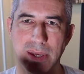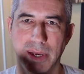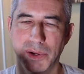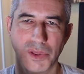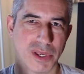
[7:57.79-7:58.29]

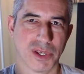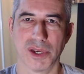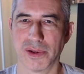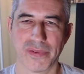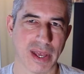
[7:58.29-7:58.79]
and all the
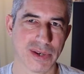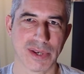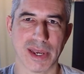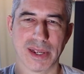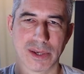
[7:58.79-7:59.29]
internal
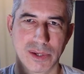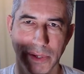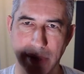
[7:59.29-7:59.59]
flash settings,